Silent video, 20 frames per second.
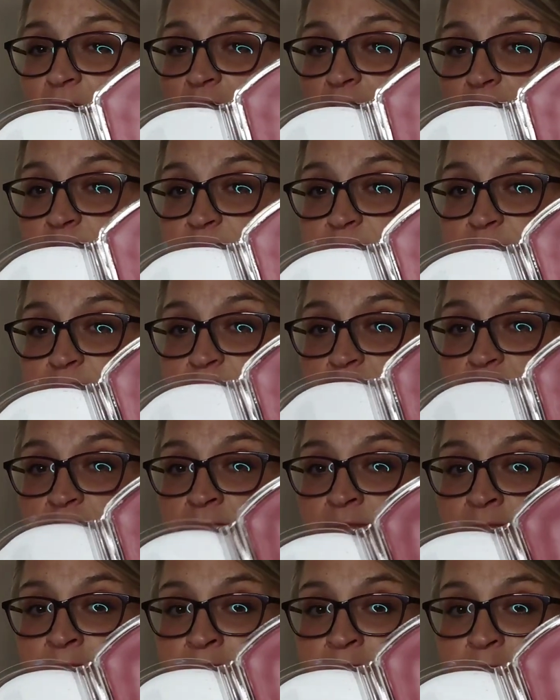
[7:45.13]
Um,
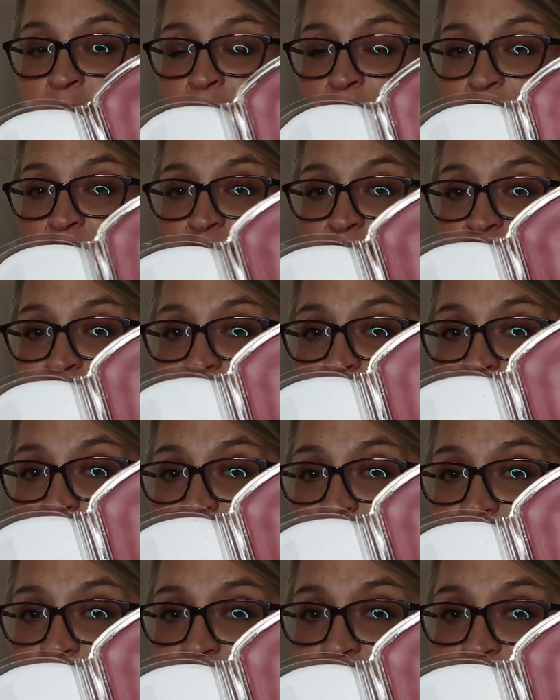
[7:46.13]

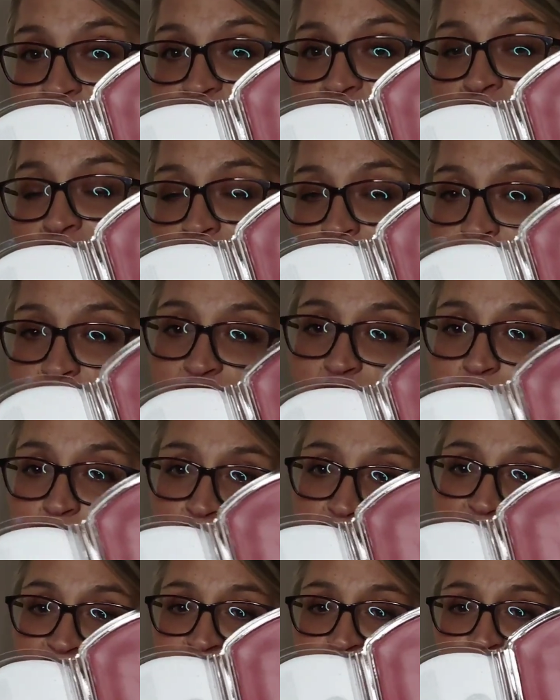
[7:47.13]
yeah, like a
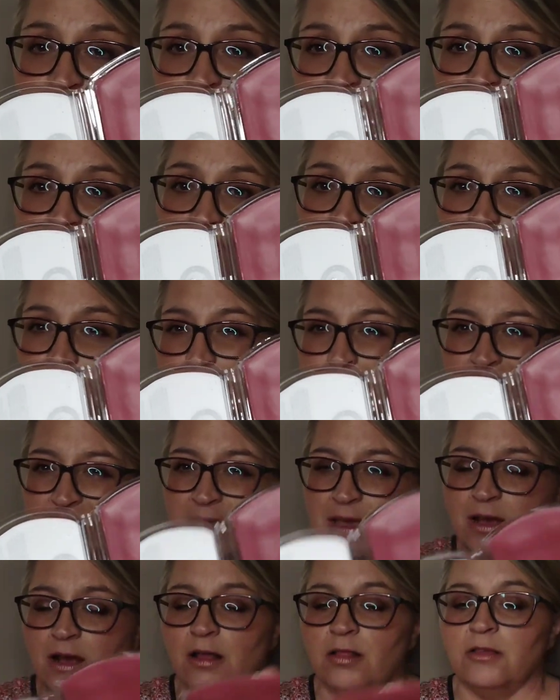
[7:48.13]
raspberry
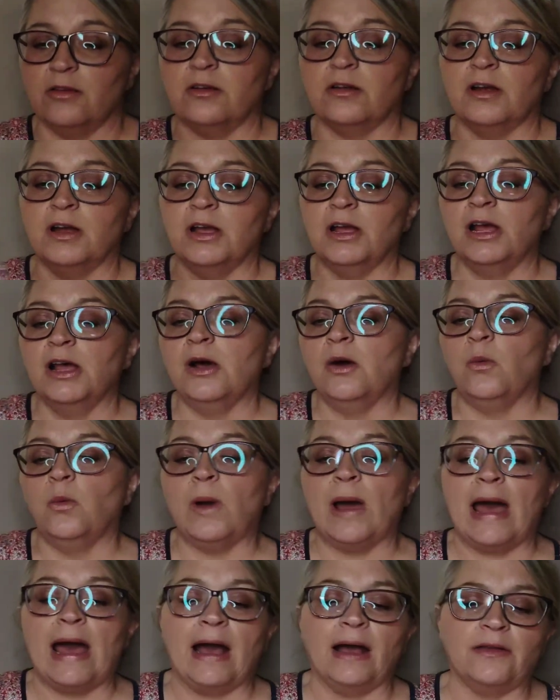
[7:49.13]
grapey color
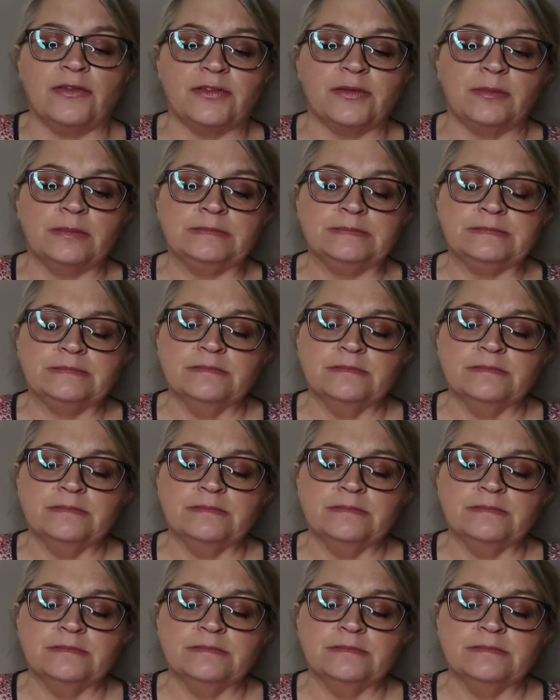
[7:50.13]
wax.